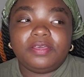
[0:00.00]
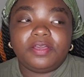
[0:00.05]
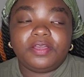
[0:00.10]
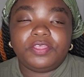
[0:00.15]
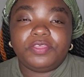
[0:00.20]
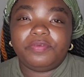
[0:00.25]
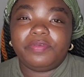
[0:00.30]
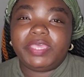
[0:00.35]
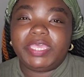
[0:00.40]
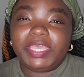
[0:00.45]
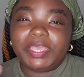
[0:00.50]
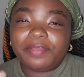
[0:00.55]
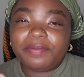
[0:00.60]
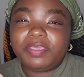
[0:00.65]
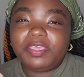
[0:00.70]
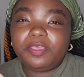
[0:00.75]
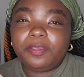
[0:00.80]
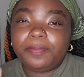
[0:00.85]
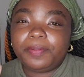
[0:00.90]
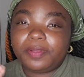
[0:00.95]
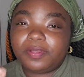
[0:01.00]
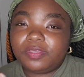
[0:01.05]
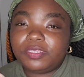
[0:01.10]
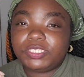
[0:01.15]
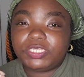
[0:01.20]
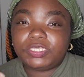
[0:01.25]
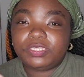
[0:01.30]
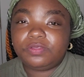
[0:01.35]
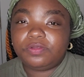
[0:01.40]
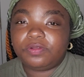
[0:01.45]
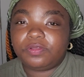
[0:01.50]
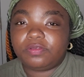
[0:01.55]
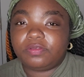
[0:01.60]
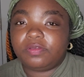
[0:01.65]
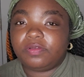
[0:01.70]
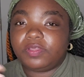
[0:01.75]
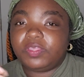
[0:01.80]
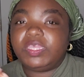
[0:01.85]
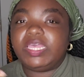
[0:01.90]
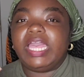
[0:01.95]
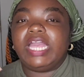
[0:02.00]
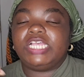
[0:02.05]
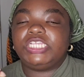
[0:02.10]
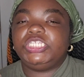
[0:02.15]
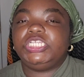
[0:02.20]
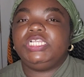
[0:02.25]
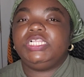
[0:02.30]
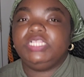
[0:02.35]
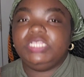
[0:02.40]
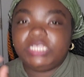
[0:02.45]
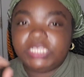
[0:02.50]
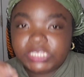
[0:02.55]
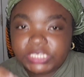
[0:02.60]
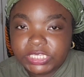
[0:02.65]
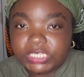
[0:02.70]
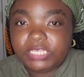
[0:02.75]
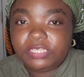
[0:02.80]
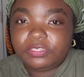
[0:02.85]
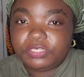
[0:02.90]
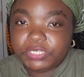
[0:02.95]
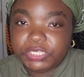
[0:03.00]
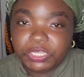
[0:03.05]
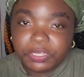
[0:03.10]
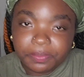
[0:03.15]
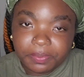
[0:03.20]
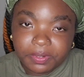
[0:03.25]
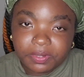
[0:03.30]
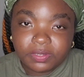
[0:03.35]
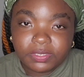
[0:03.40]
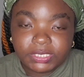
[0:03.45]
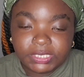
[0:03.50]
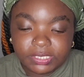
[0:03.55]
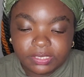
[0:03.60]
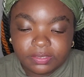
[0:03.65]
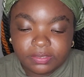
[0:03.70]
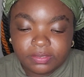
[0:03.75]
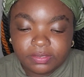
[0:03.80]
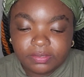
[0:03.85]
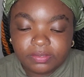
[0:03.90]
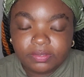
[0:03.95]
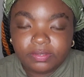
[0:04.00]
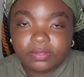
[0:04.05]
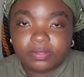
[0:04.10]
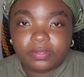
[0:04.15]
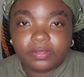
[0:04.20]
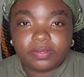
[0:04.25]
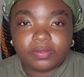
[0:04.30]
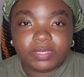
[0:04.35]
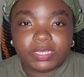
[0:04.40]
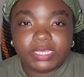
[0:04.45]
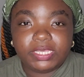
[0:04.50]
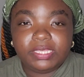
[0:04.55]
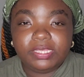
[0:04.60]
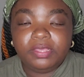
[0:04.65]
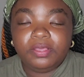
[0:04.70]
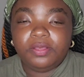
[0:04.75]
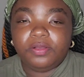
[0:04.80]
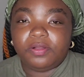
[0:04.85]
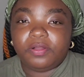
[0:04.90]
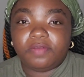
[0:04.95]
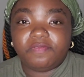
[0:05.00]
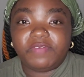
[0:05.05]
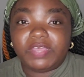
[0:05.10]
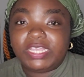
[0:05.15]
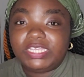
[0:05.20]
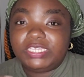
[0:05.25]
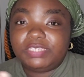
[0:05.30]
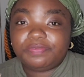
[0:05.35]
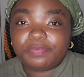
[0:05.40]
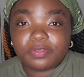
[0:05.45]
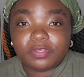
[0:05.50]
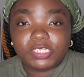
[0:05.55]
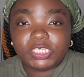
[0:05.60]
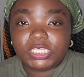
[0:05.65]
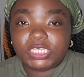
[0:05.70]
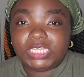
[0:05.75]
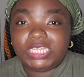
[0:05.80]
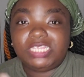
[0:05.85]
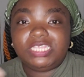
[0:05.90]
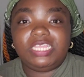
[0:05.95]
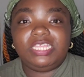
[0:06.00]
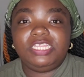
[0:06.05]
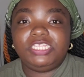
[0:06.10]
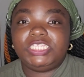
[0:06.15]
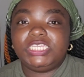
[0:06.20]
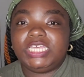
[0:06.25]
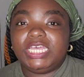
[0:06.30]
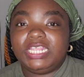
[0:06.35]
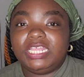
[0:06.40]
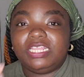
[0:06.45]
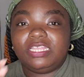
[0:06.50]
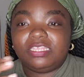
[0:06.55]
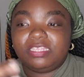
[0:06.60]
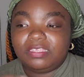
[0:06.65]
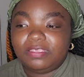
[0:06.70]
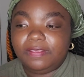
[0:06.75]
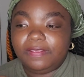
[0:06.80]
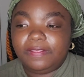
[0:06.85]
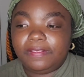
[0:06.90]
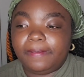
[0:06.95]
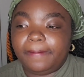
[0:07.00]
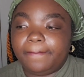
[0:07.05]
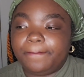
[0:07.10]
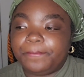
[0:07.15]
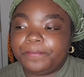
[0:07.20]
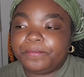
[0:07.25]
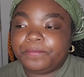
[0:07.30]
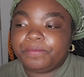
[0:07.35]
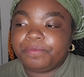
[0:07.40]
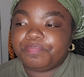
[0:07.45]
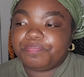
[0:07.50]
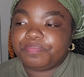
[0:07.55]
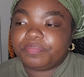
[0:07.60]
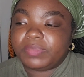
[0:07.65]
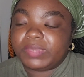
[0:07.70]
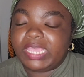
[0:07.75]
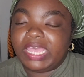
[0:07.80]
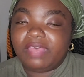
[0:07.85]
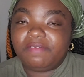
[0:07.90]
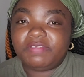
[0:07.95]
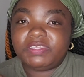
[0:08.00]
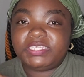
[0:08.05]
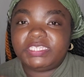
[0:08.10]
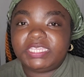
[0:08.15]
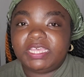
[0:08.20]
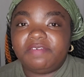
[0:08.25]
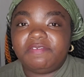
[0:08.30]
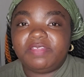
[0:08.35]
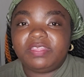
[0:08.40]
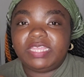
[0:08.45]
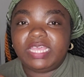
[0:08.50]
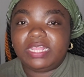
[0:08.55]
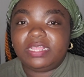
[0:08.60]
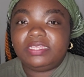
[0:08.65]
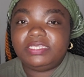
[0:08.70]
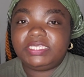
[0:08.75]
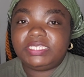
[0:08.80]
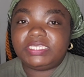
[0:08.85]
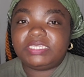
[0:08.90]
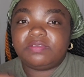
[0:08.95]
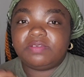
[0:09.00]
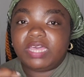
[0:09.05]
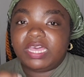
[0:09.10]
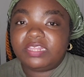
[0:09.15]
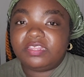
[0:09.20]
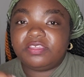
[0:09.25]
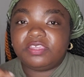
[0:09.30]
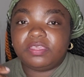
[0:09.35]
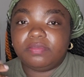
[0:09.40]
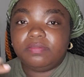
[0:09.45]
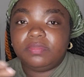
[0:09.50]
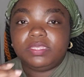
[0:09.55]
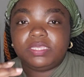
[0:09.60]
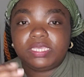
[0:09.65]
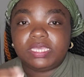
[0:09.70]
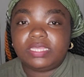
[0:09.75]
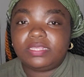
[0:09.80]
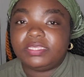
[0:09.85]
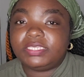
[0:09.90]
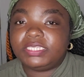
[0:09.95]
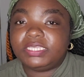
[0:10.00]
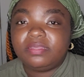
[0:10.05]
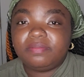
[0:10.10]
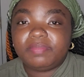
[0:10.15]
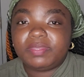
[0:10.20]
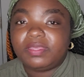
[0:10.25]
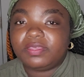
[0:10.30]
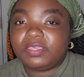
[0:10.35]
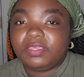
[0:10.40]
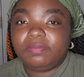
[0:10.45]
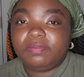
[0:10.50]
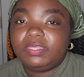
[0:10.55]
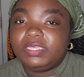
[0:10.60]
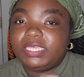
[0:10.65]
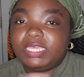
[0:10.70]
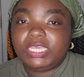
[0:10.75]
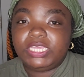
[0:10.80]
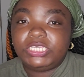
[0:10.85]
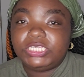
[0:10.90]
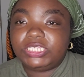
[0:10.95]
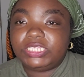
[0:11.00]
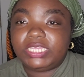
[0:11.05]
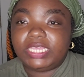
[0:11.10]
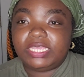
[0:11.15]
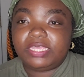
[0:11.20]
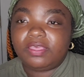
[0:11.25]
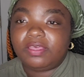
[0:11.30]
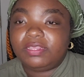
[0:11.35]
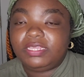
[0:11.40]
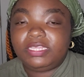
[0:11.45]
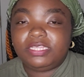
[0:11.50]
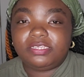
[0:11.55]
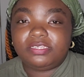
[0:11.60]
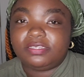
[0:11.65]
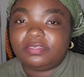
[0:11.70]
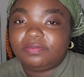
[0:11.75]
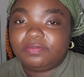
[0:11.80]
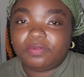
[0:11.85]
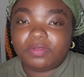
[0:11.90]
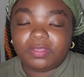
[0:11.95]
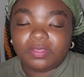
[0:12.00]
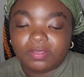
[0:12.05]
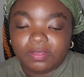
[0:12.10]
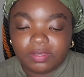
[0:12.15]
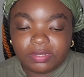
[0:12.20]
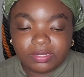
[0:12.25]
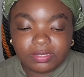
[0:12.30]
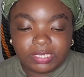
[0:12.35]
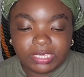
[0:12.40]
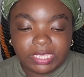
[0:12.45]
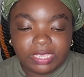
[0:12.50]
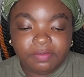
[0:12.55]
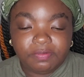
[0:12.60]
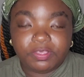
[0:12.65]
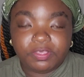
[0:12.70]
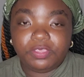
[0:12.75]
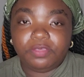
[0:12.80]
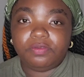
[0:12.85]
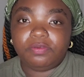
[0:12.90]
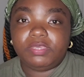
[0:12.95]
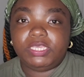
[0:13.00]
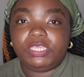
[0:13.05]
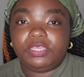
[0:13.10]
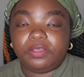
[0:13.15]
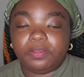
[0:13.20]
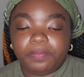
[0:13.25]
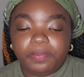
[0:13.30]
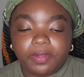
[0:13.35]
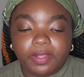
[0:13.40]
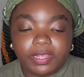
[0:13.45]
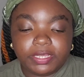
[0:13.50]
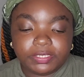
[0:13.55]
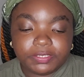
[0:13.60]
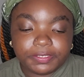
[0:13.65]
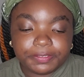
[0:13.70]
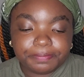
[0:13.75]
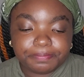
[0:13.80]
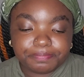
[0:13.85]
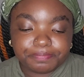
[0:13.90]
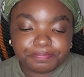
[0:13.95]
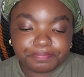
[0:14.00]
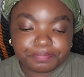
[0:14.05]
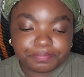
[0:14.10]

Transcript: are you hearing your person, or are you actually listening to your person? All right, or vice versa. They, they need to kind of you know have a self analysis on how to communicate. It's something about communication that y'all need to work on. Okay, with you and your partner